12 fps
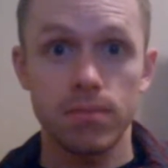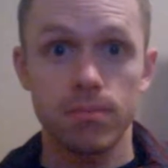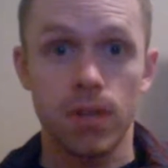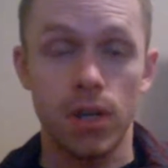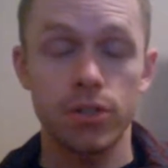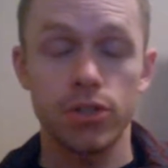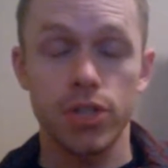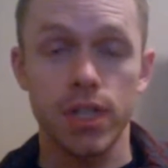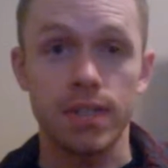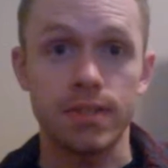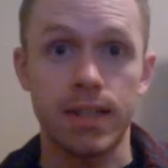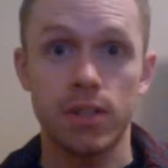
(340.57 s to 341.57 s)
Hydrogen
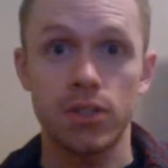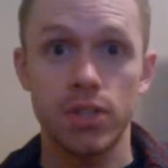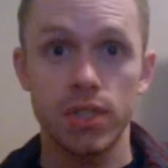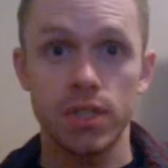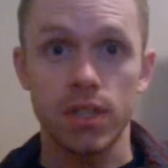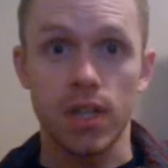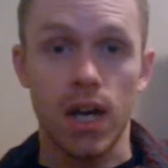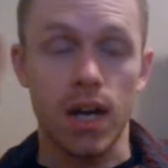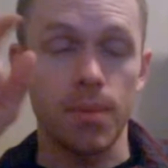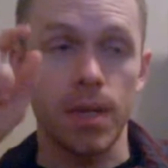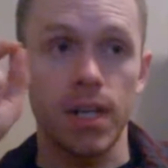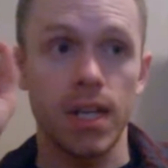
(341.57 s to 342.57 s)
is energy. I
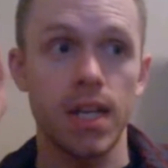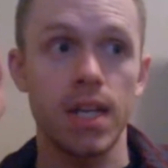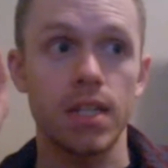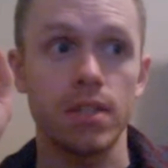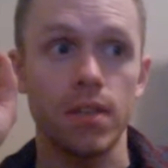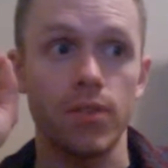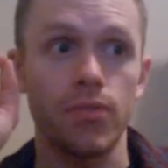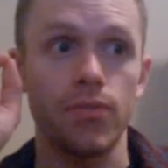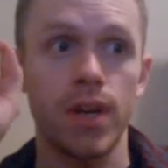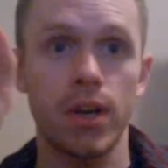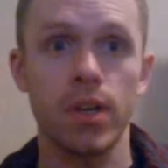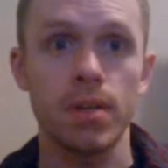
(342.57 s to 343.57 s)
mean, it is
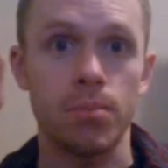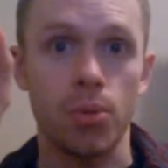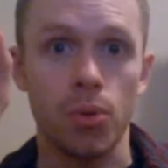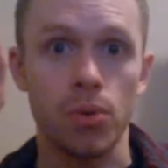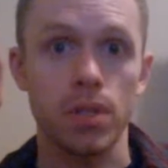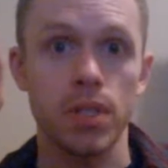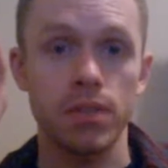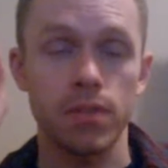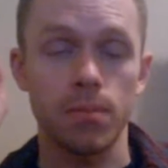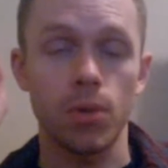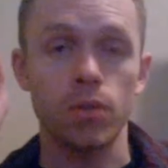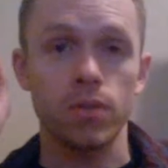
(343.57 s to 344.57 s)
very important. It's the
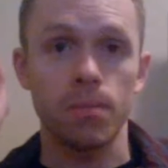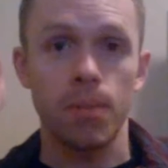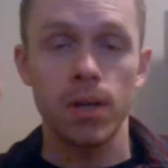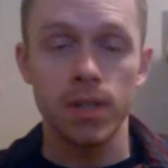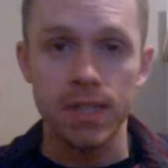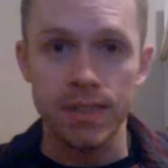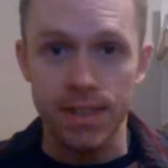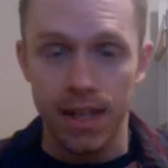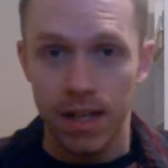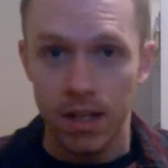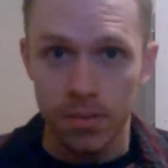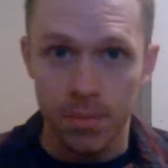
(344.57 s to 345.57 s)
most abundant
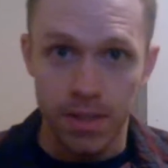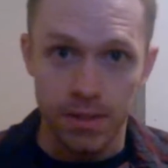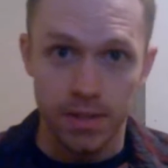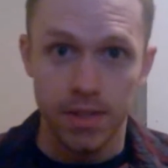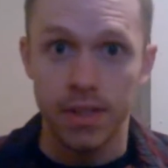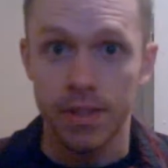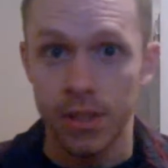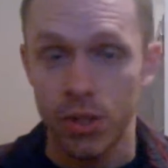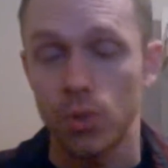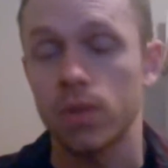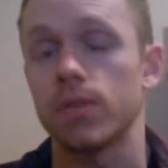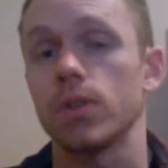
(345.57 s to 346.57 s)
element in the
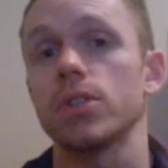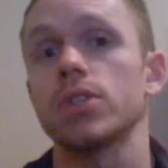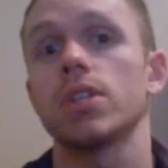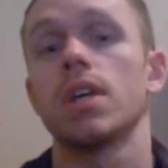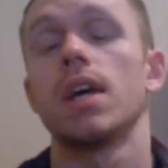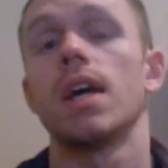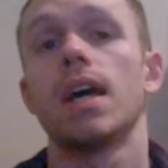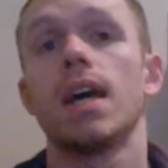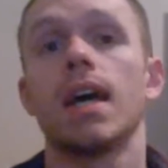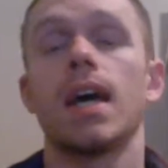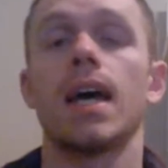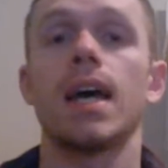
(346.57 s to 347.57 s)
universe.
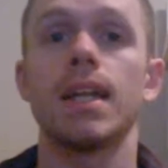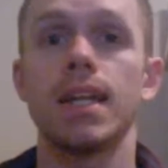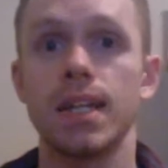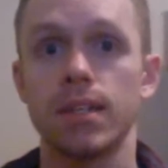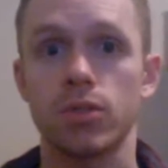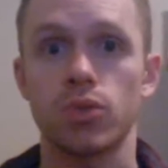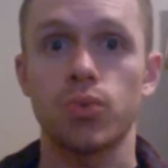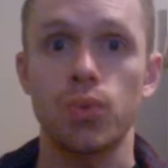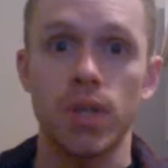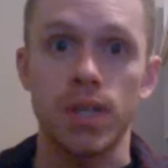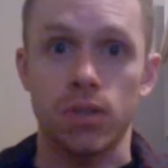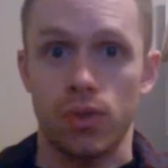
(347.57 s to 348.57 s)
And it is
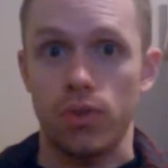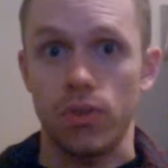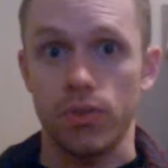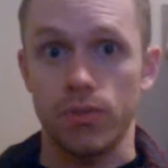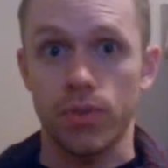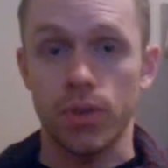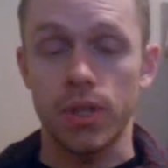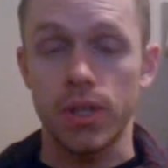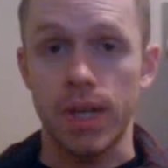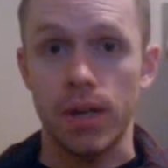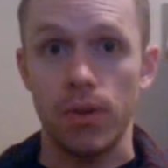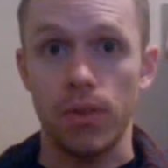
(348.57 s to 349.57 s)
critical for good
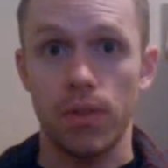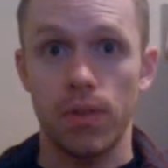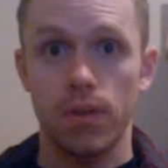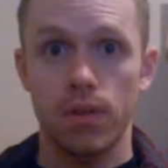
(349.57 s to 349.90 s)
health.